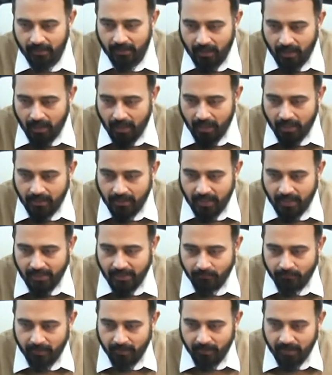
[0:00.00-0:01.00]
I like
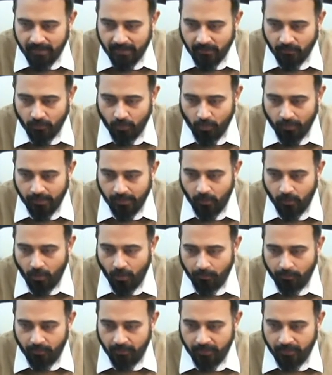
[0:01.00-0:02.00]
building and growing
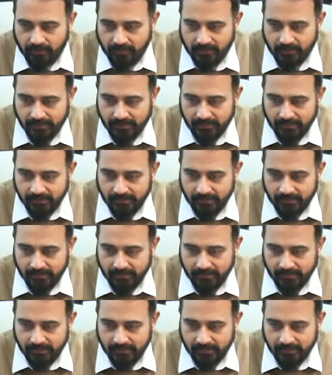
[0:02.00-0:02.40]
corporates.